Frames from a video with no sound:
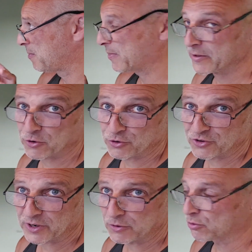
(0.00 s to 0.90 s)
That's a good
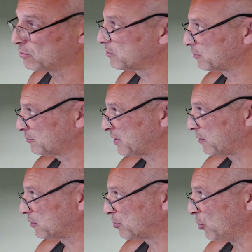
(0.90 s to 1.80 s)
signal, because now
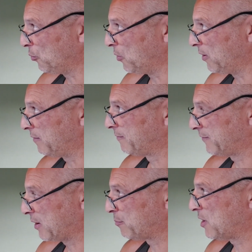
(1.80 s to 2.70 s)
it'll come up with
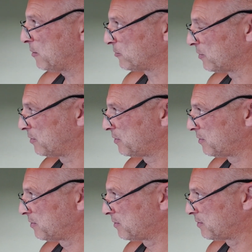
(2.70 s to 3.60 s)
found browser.
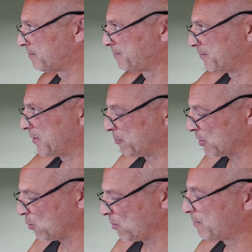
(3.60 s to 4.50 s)
There we go.